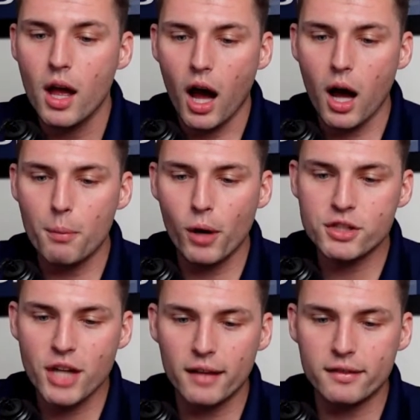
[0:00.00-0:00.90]
Uh, Brett
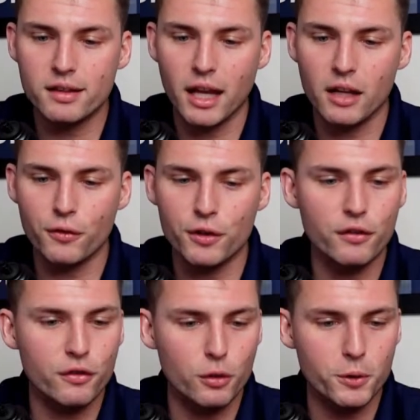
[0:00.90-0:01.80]
Johnson, thanks for the
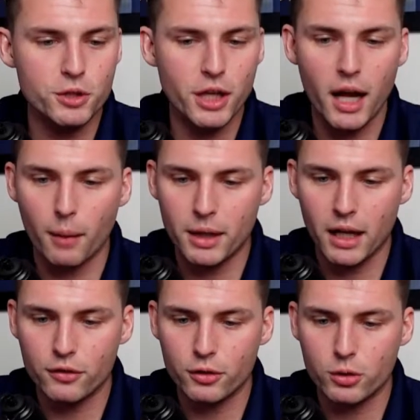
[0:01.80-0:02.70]
super chat. I'm going to
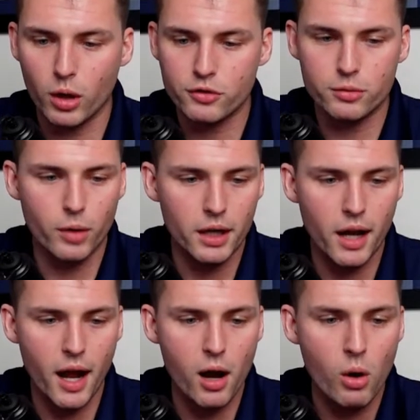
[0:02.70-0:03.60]
answer your question right
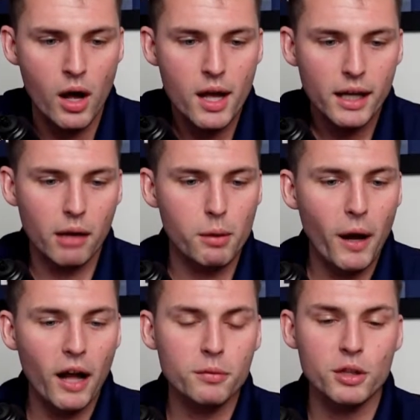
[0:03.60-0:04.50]
now. Can we
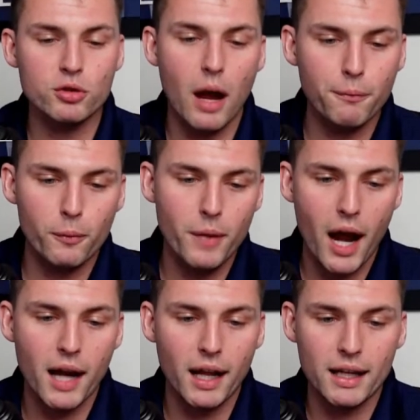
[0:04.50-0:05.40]
possibly drop from
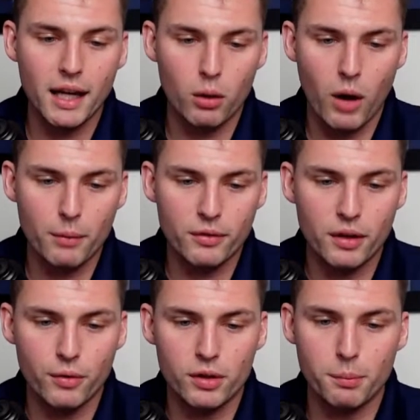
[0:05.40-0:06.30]
nine and get a wide
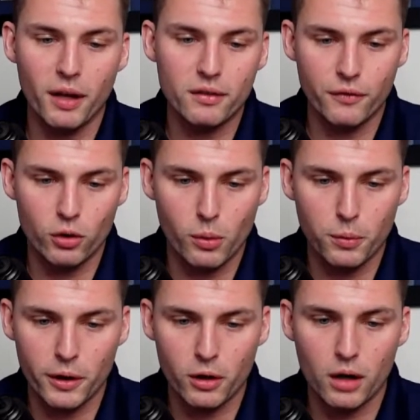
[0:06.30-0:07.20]
receiver and the best available
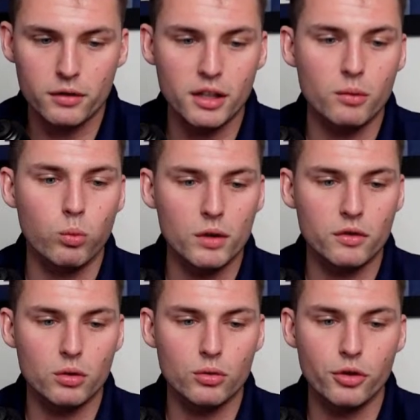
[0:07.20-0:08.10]
player on D? What
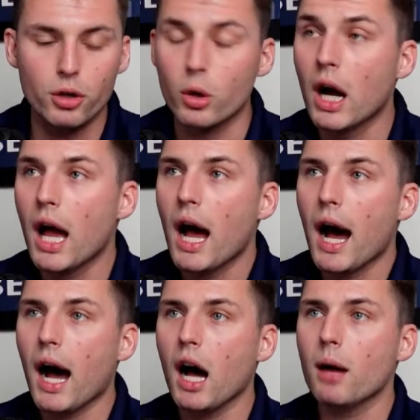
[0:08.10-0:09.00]
do you do?
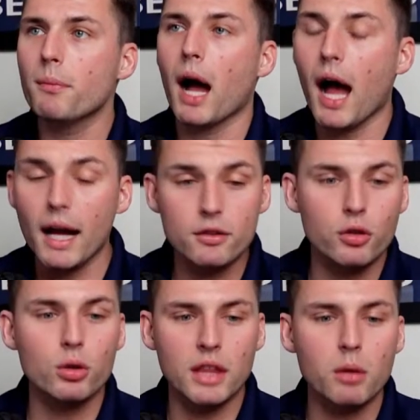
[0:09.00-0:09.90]
Um, I
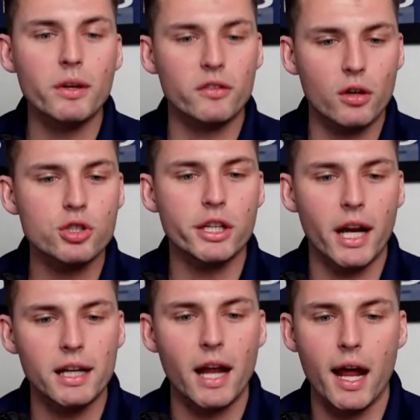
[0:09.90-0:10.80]
do think we still should
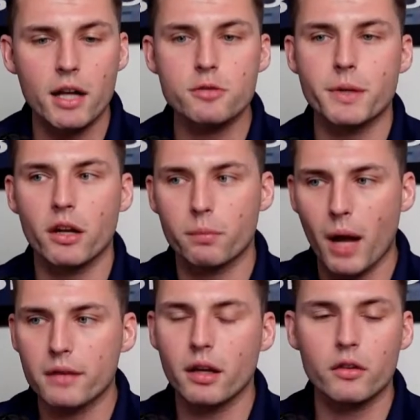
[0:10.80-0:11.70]
get an edge because
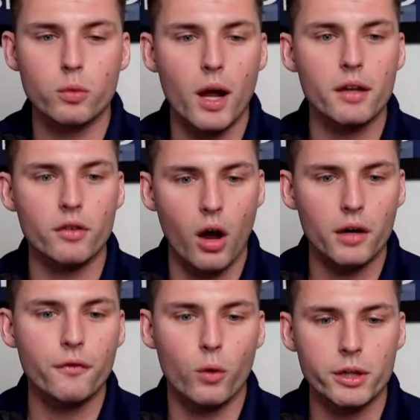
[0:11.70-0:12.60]
Montez Sweat is on
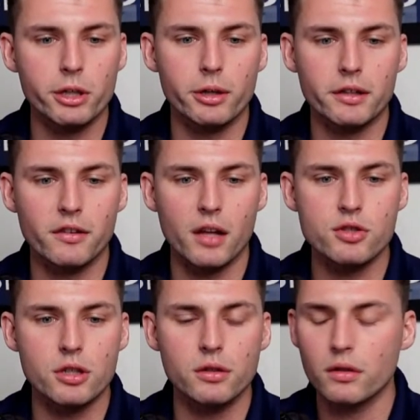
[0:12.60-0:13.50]
a four-year
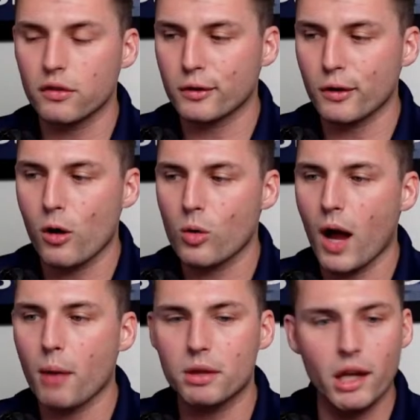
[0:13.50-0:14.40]
extension. So
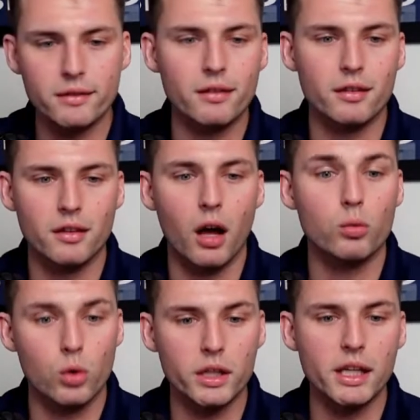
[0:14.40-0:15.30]
I would like to see a
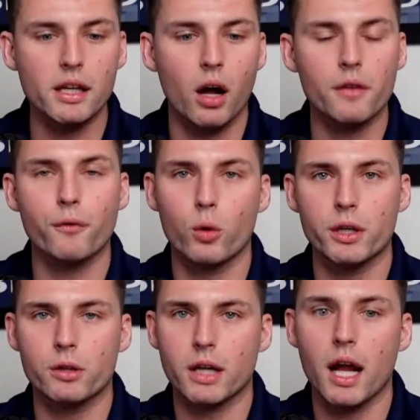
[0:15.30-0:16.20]
rookie on a
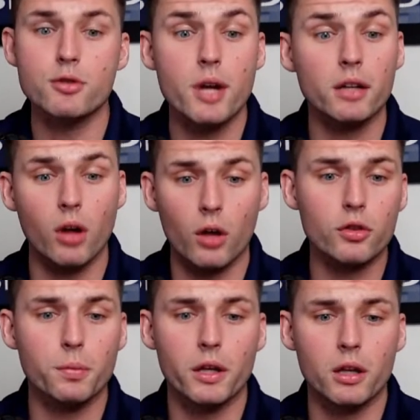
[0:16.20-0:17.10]
four-year contract also
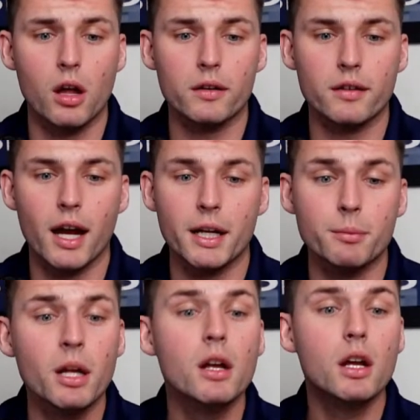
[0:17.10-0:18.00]
play alongside
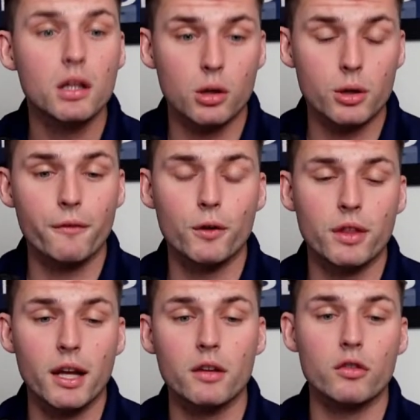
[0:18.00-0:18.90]
him, learn a few
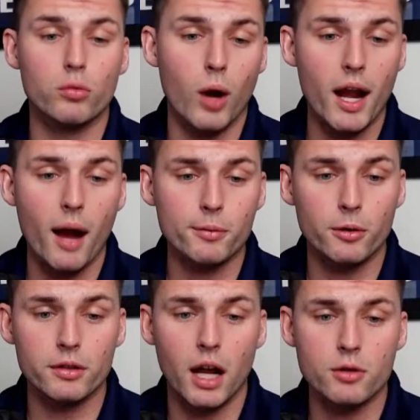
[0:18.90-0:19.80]
things. Sweat after
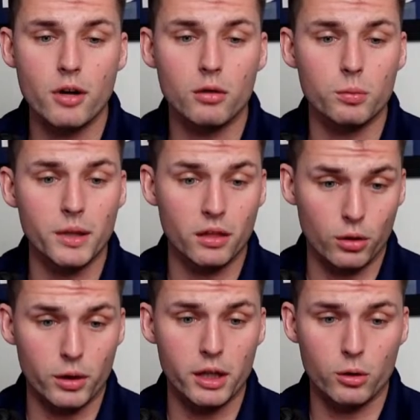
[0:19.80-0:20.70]
his contract will be
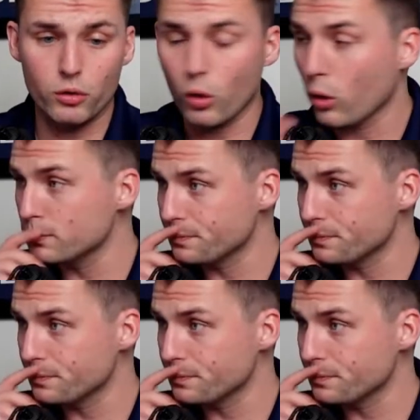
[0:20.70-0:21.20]
thirty years old.